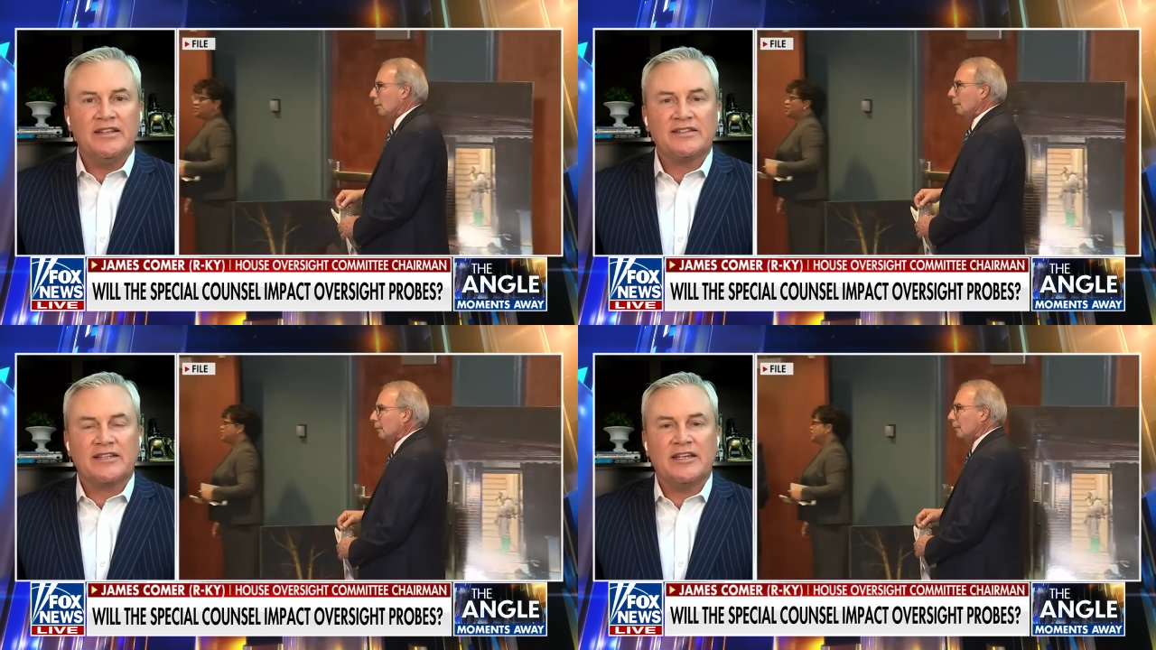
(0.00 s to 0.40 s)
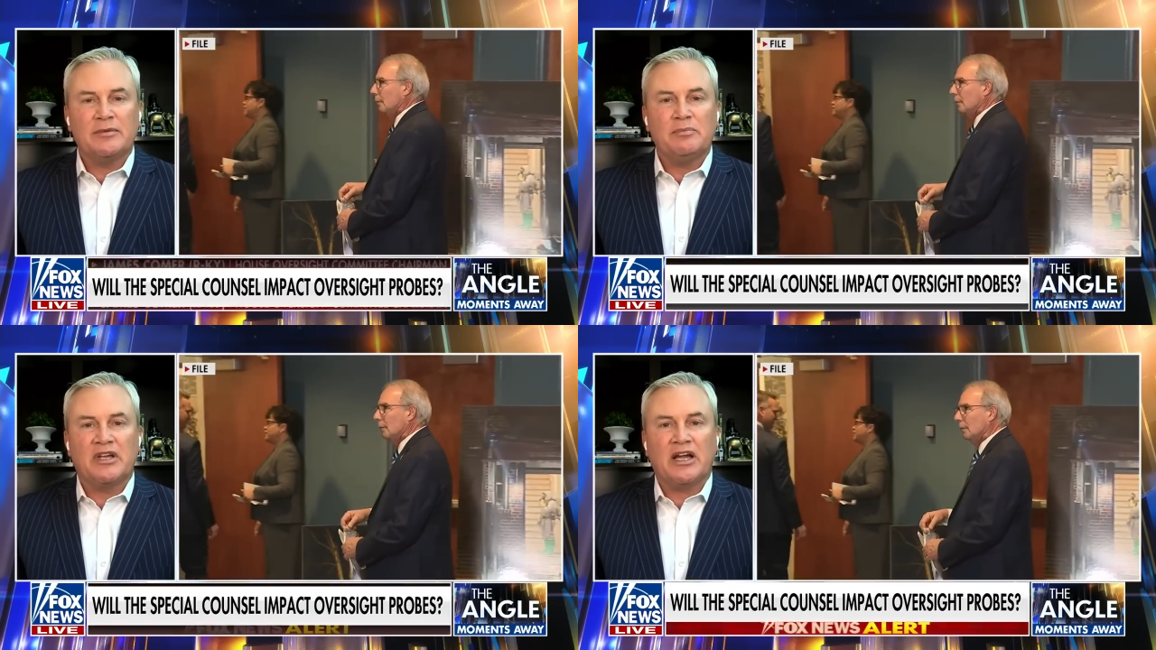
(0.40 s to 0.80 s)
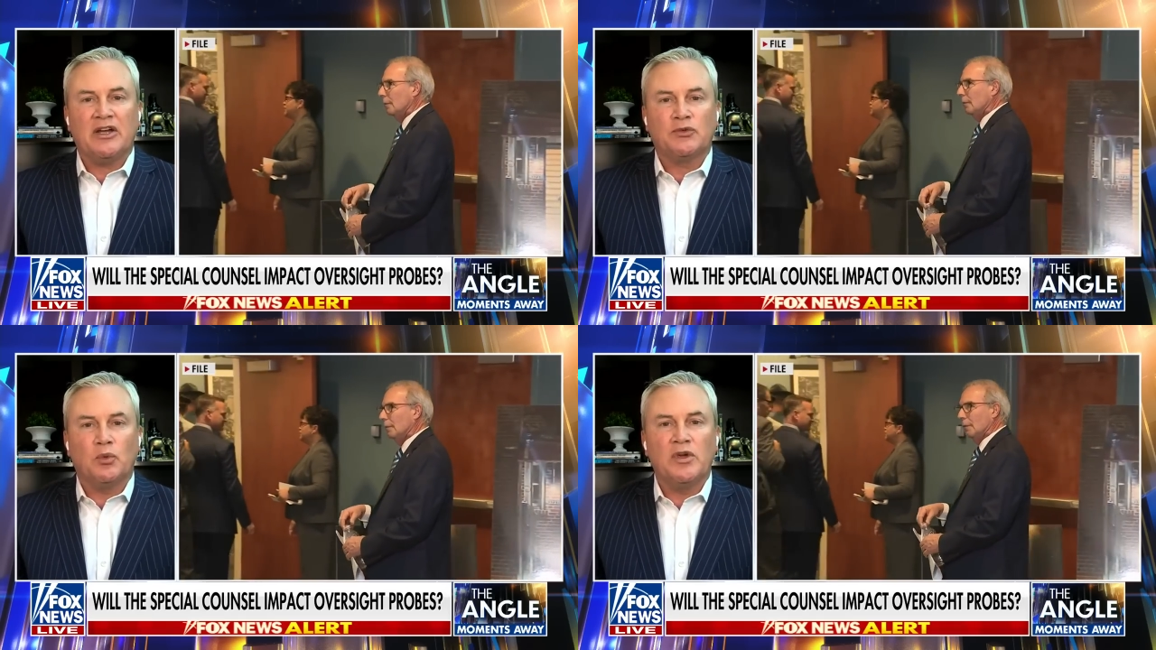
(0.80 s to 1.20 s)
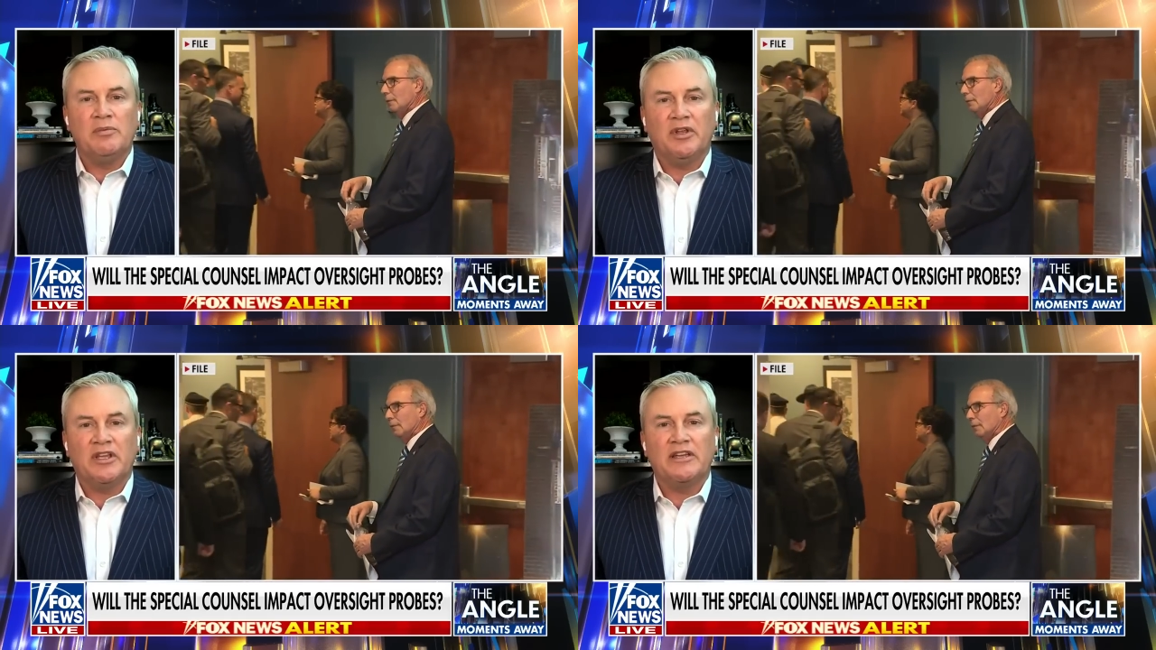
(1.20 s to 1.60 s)
Speaker 1: this scheme, because
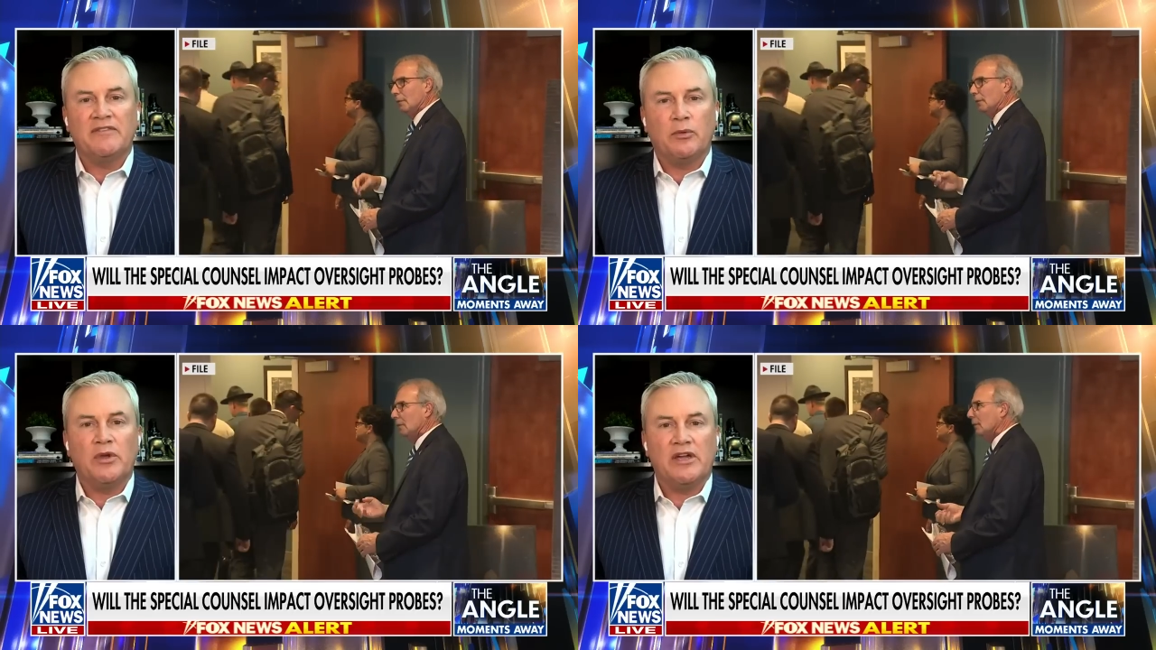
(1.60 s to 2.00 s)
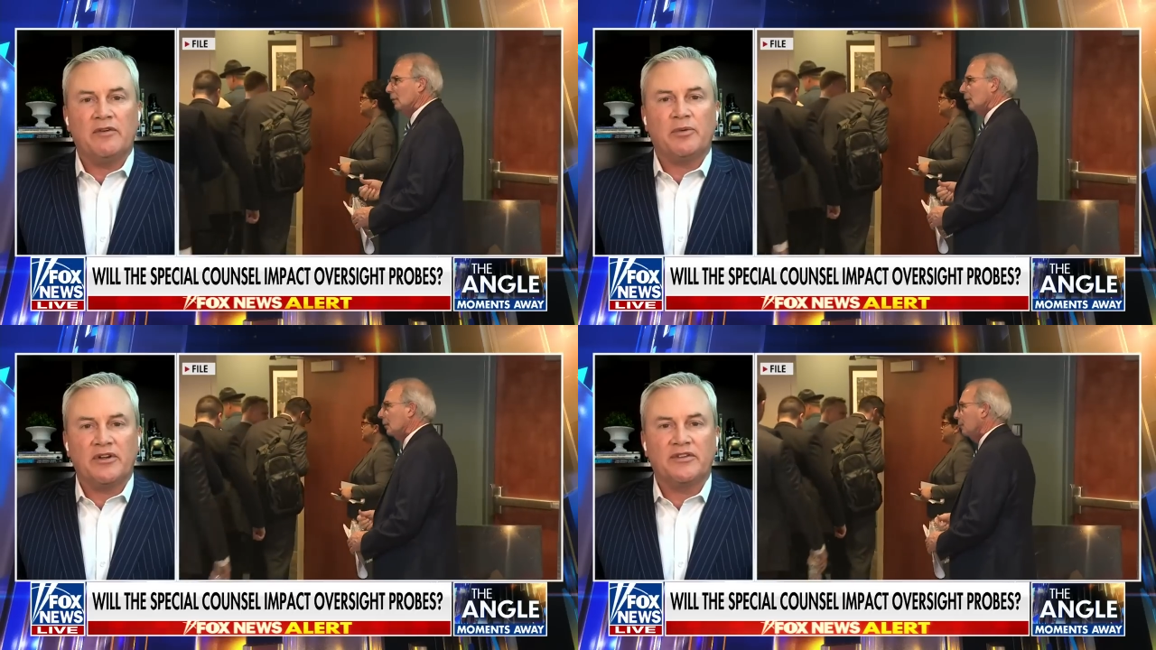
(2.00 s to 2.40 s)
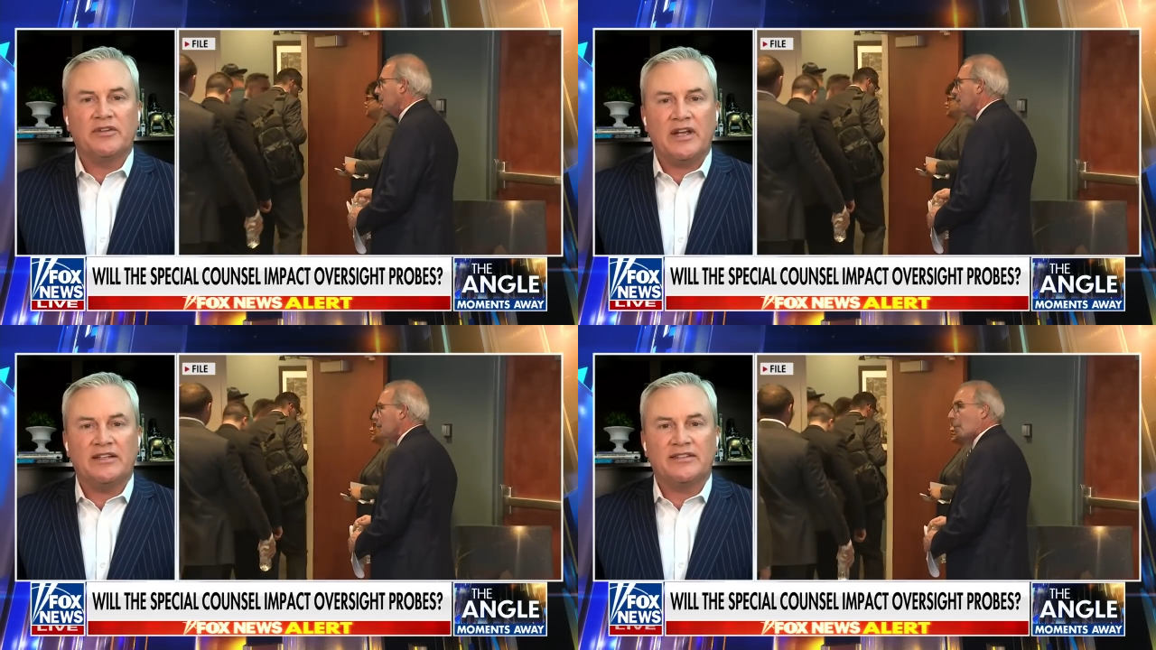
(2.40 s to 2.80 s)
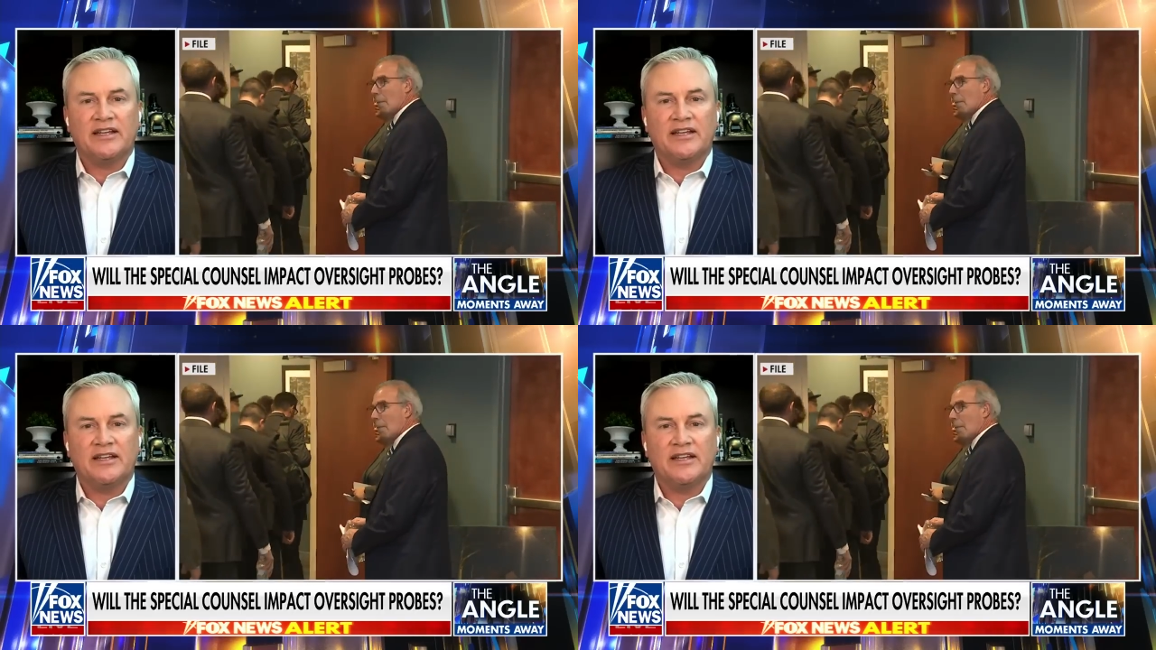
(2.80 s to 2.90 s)
we believe that we have a president of the United